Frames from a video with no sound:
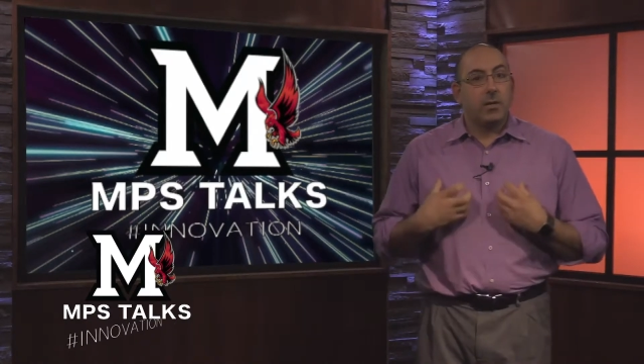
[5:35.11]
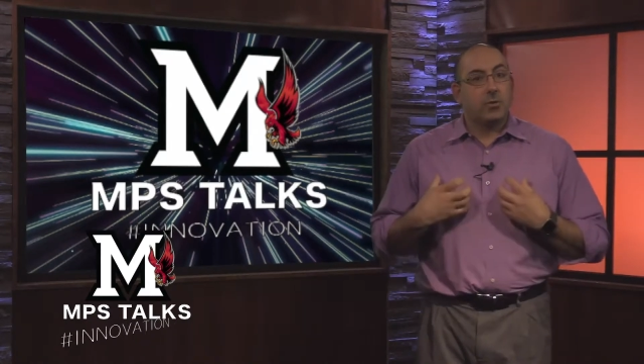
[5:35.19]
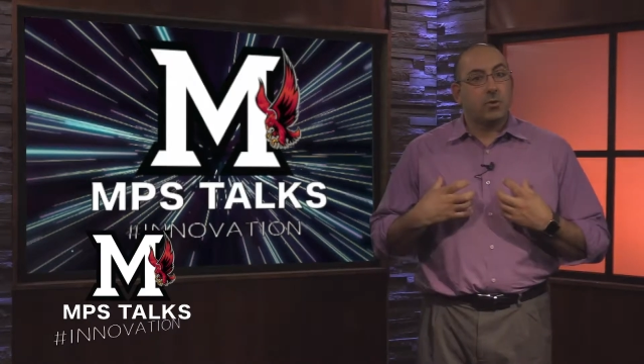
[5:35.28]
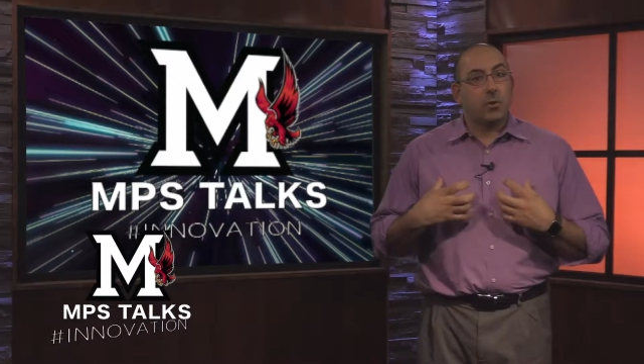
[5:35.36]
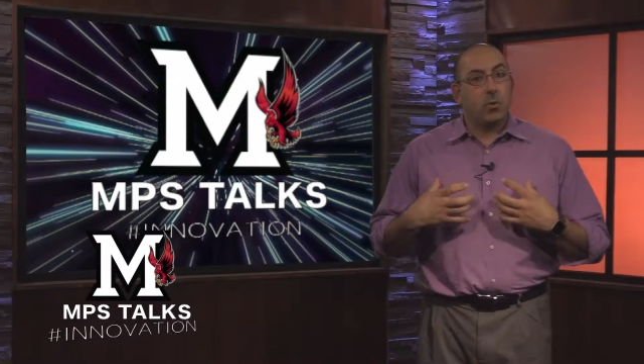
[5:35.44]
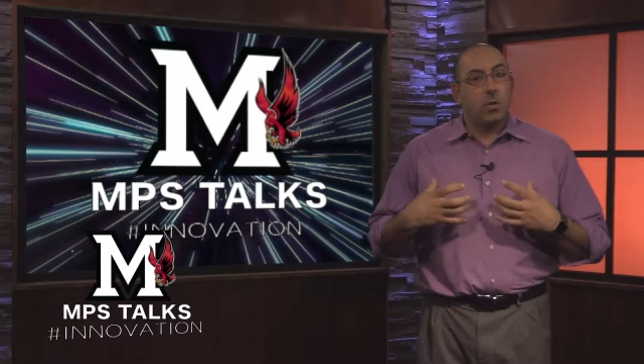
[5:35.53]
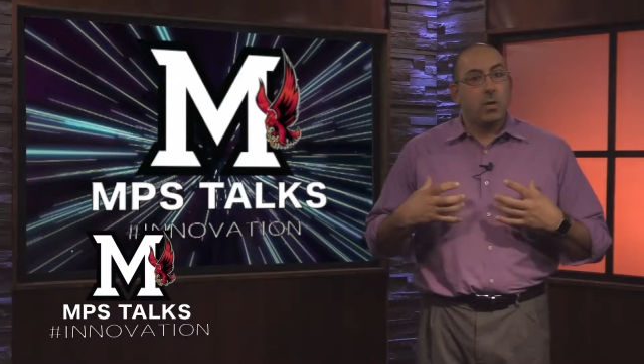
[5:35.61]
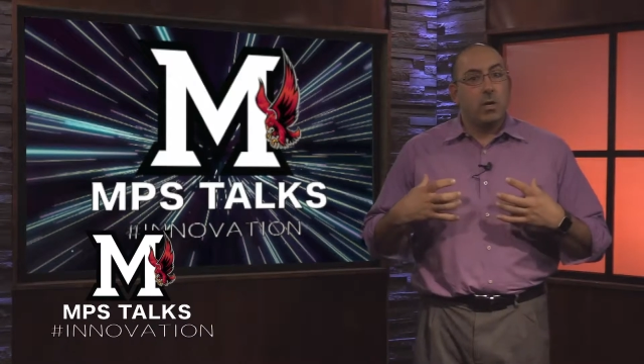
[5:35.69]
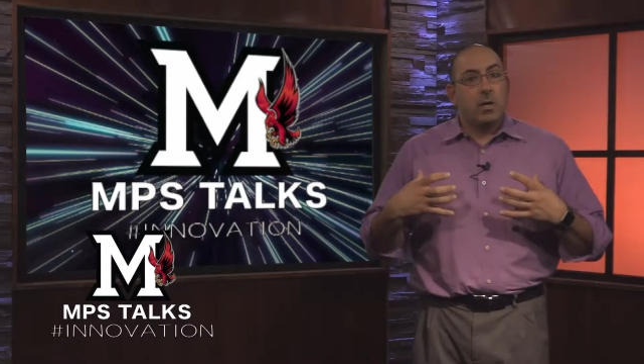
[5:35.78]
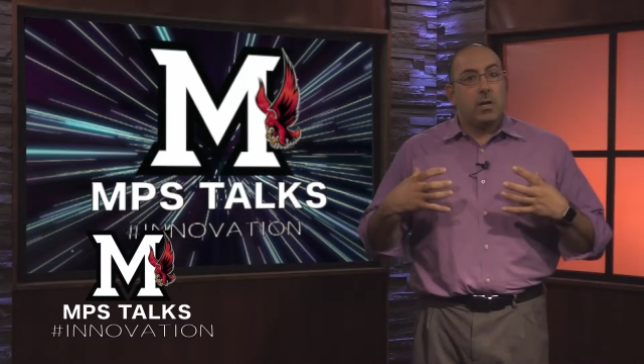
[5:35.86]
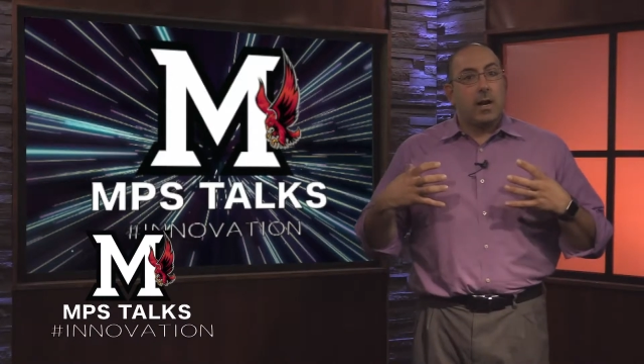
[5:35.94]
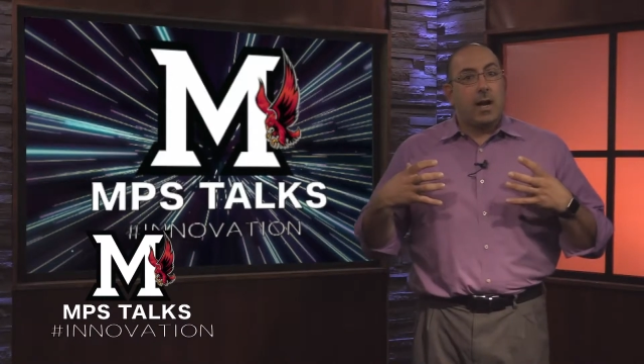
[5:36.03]
So,
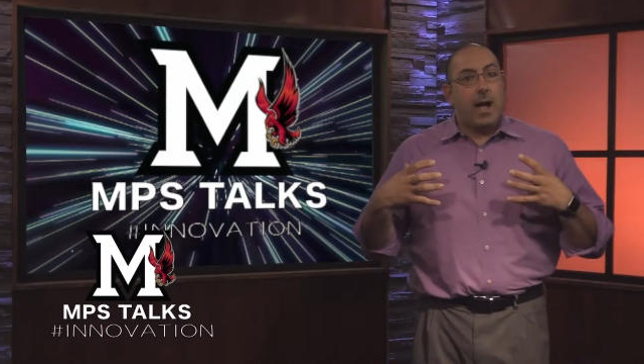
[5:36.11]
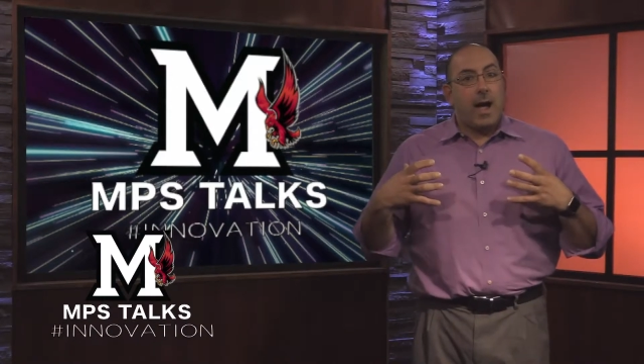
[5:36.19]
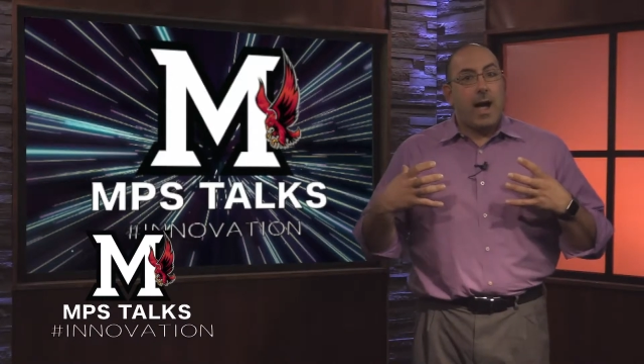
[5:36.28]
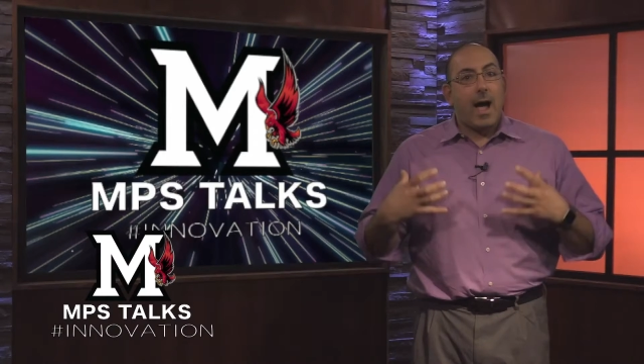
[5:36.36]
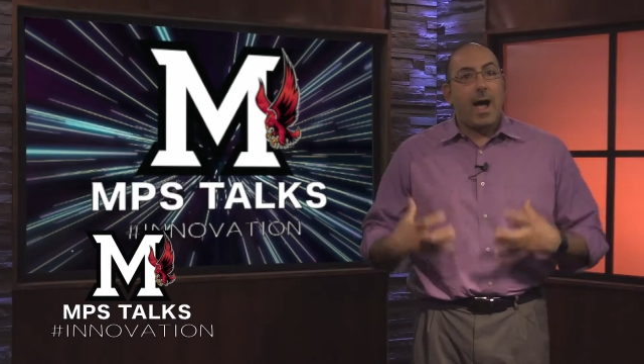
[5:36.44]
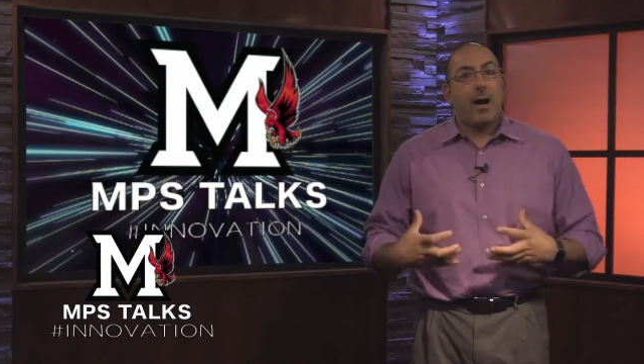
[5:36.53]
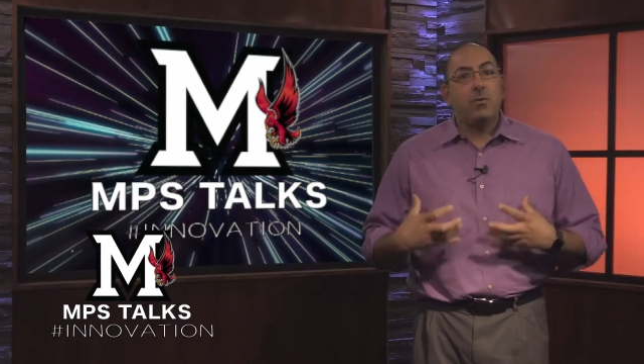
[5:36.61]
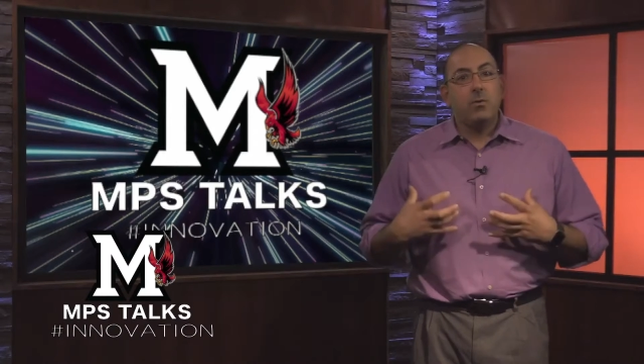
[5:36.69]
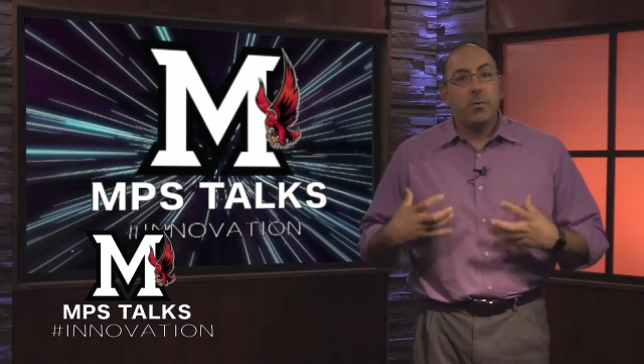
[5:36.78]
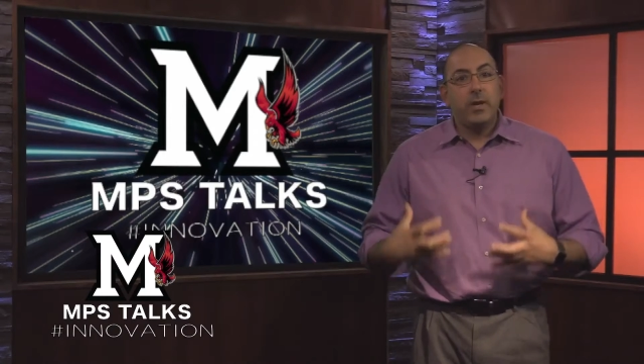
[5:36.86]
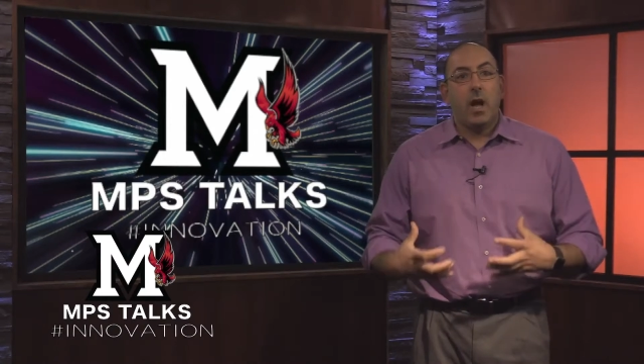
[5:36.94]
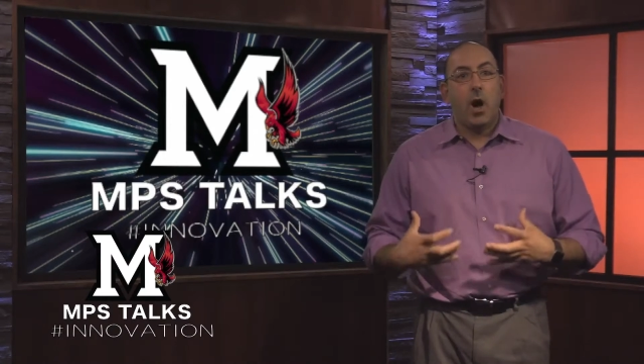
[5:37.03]
how
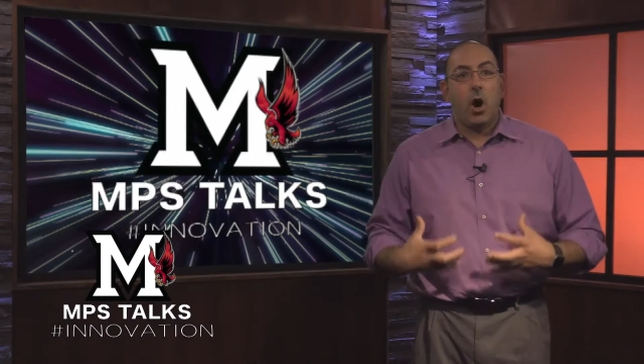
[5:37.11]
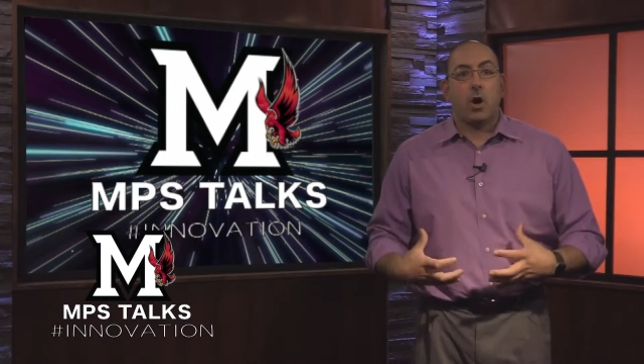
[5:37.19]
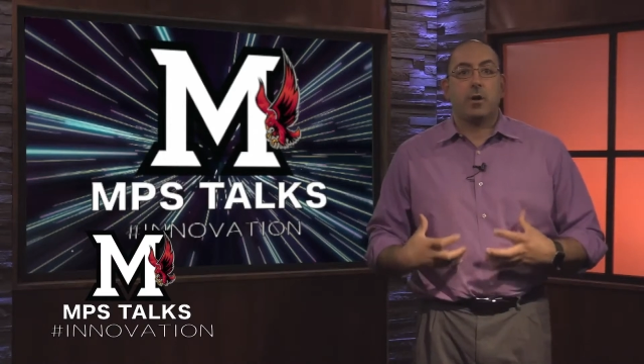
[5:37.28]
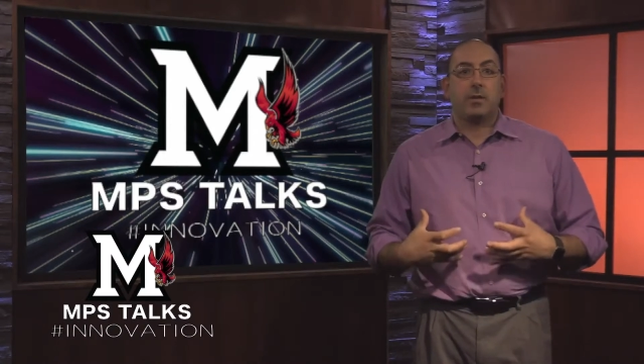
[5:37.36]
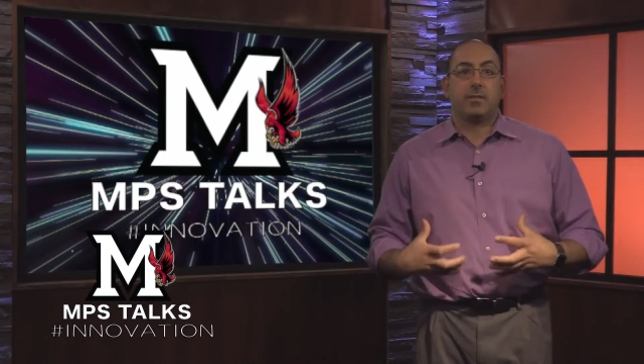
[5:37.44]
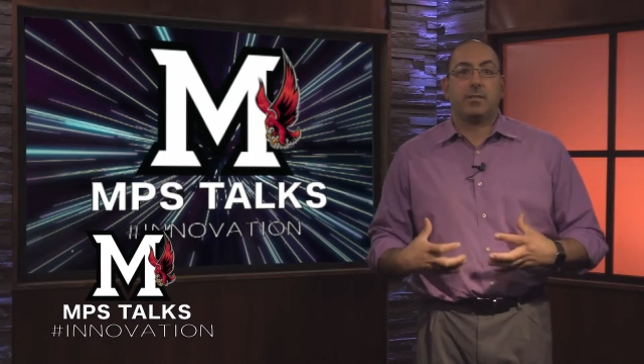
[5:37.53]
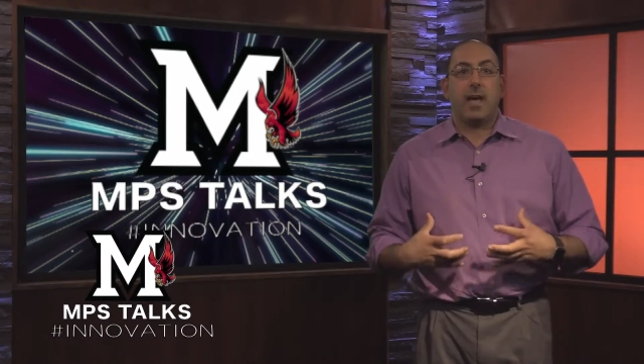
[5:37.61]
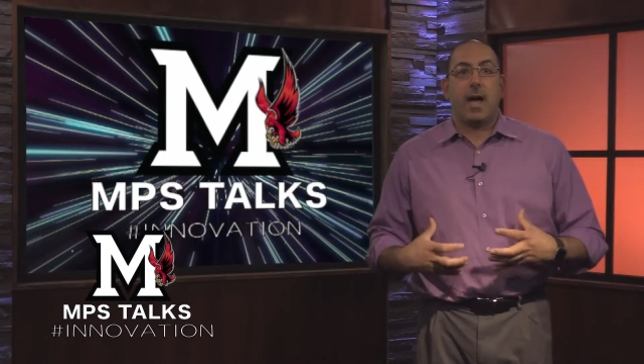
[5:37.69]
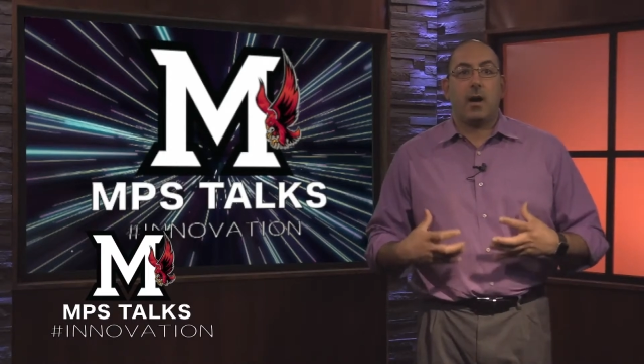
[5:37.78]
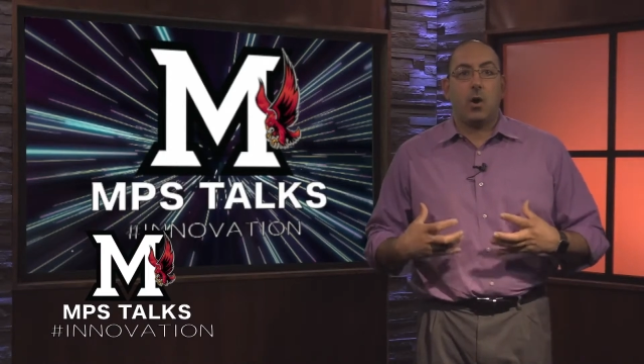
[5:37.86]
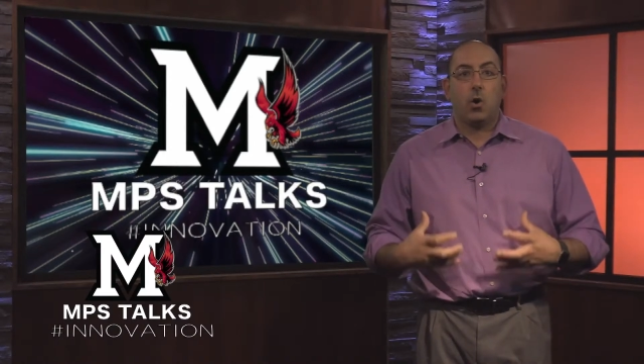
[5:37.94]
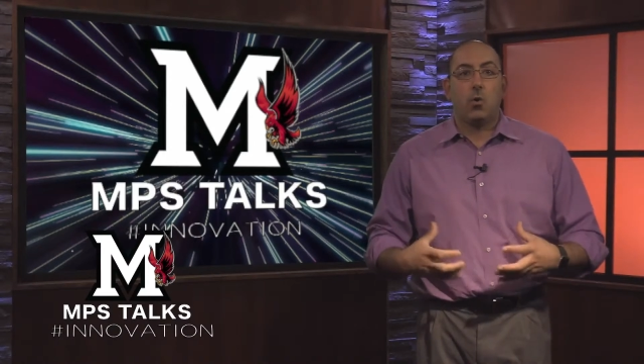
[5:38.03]
do we harness
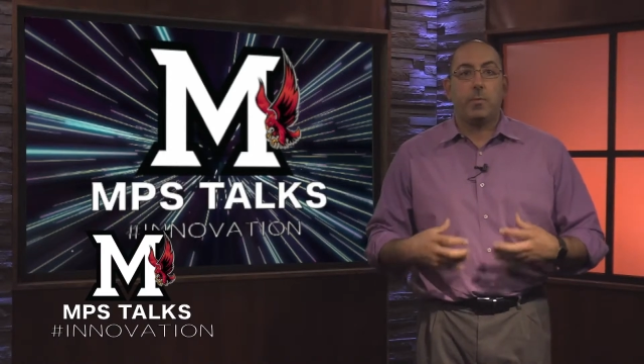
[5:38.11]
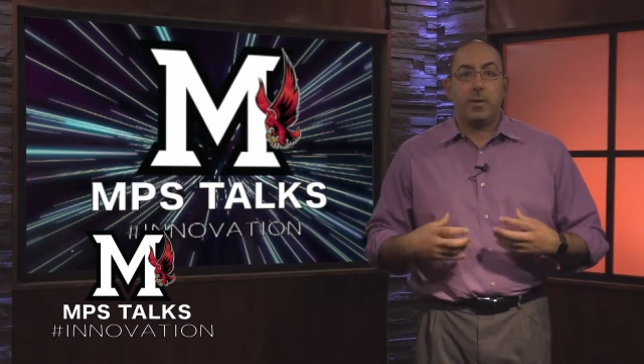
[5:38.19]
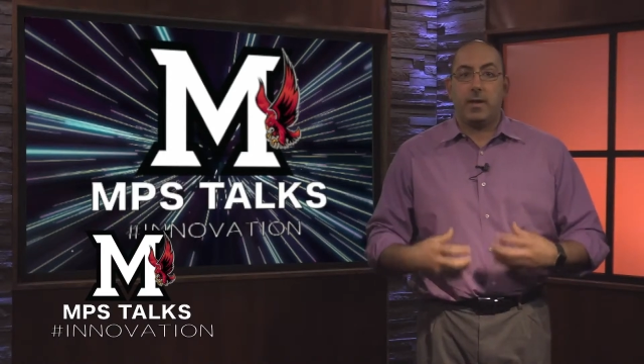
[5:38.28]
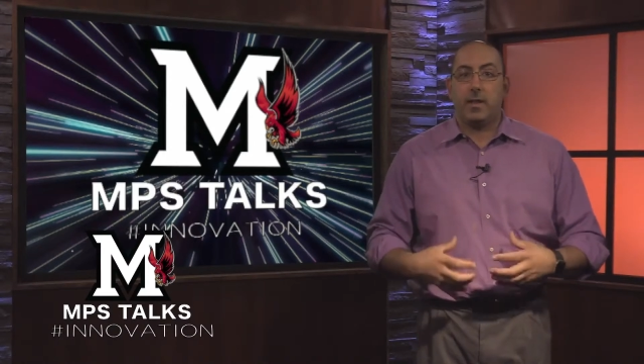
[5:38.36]
that hope